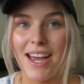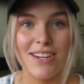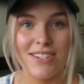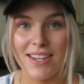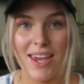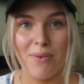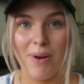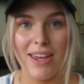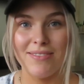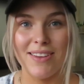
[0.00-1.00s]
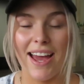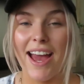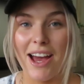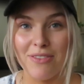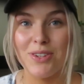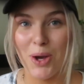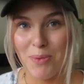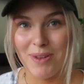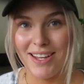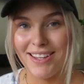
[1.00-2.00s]
I just can't wait. I have to
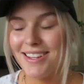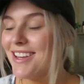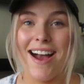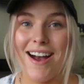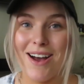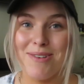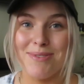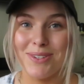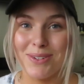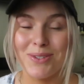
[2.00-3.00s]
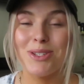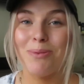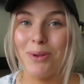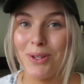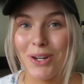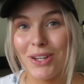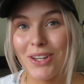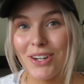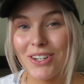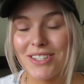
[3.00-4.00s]
open it. Um, a little spoiler
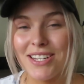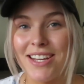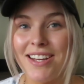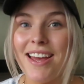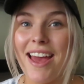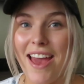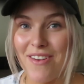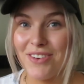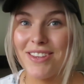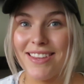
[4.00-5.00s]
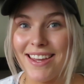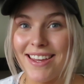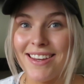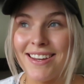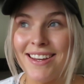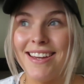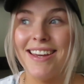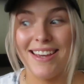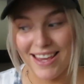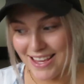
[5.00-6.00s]
alert, everything
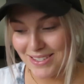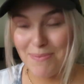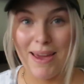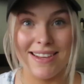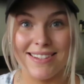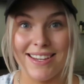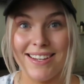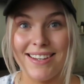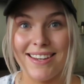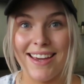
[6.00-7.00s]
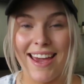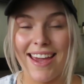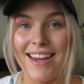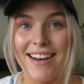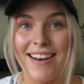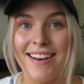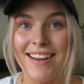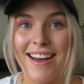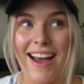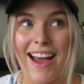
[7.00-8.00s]
is amazing and
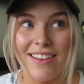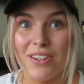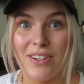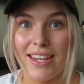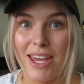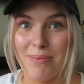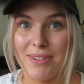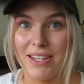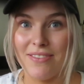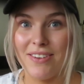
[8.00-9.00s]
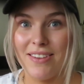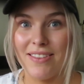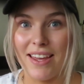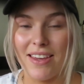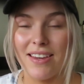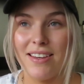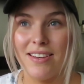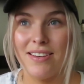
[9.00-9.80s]
I literally can't believe, like,